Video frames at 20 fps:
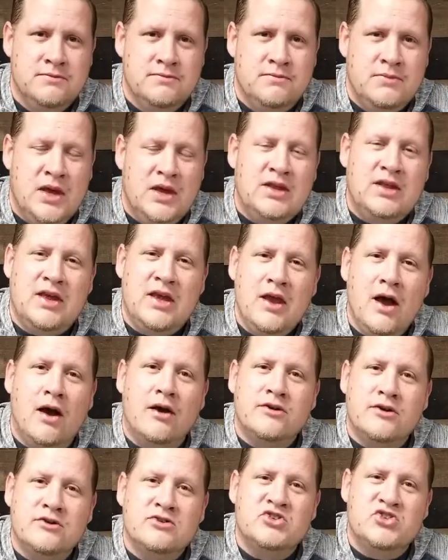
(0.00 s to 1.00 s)
And he
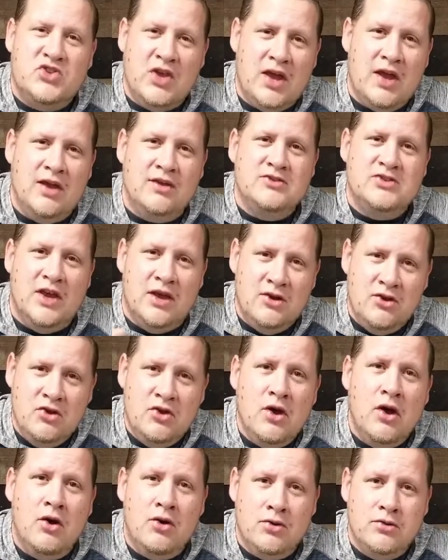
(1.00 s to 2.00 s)
understands and
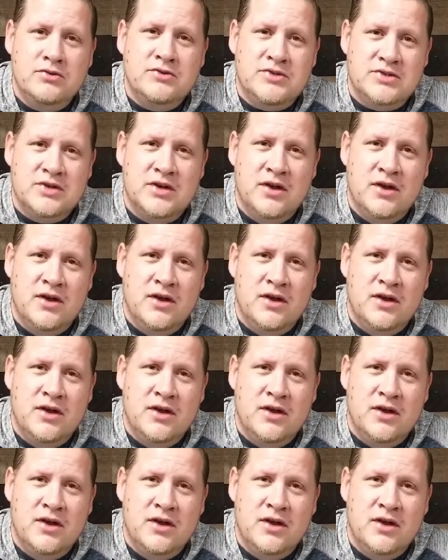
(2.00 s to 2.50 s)
knows